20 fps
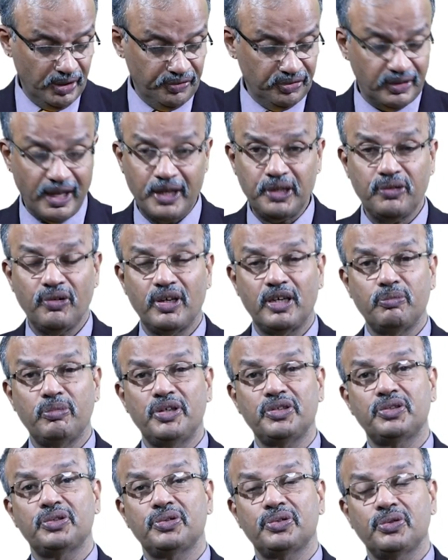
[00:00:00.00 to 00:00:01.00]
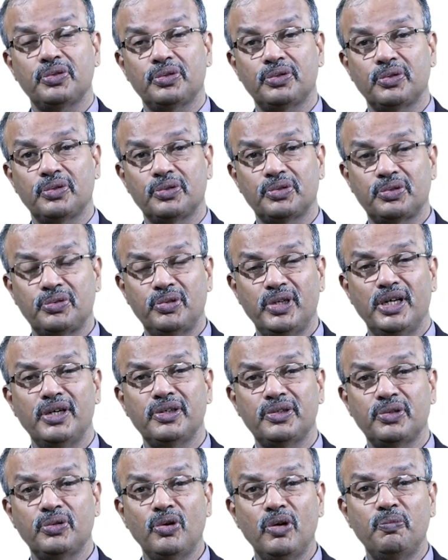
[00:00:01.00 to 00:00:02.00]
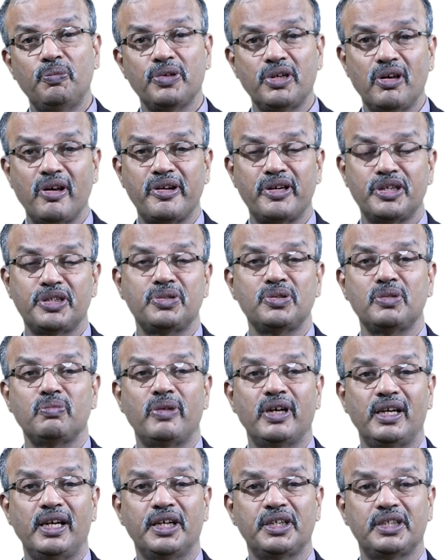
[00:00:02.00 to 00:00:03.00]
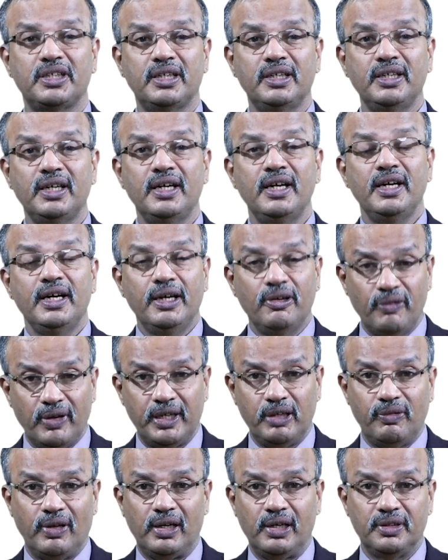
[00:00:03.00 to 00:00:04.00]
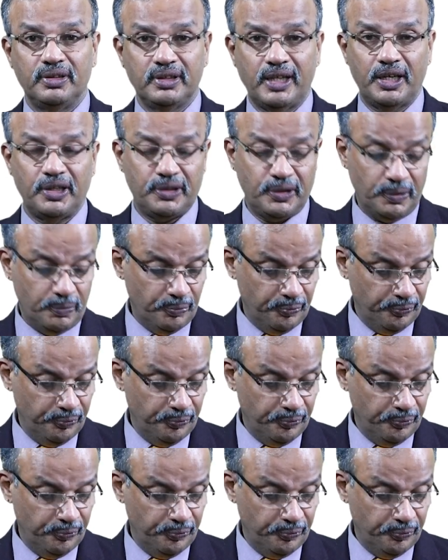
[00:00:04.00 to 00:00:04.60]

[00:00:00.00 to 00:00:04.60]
Thank you very much. So students, hope you understood my lecture very well. Thank you.